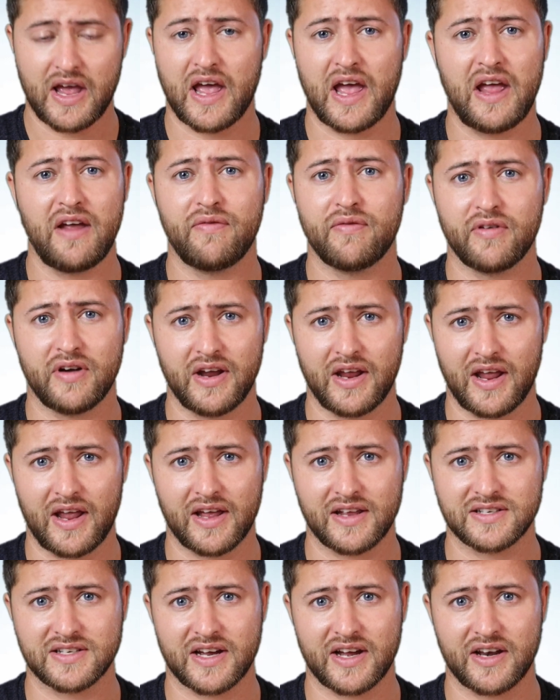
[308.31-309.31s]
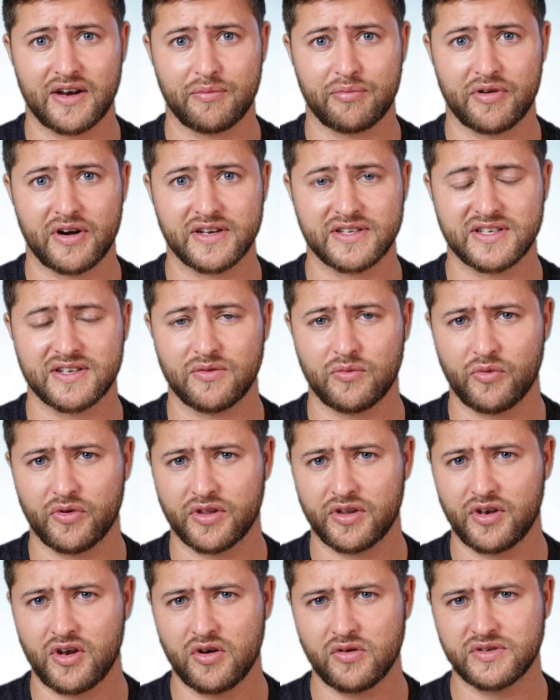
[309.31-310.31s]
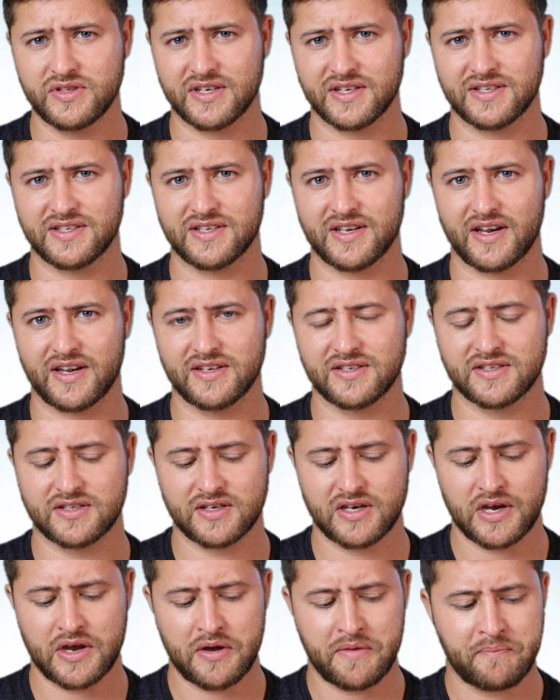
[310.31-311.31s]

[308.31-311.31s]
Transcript: every antidepressant with no success,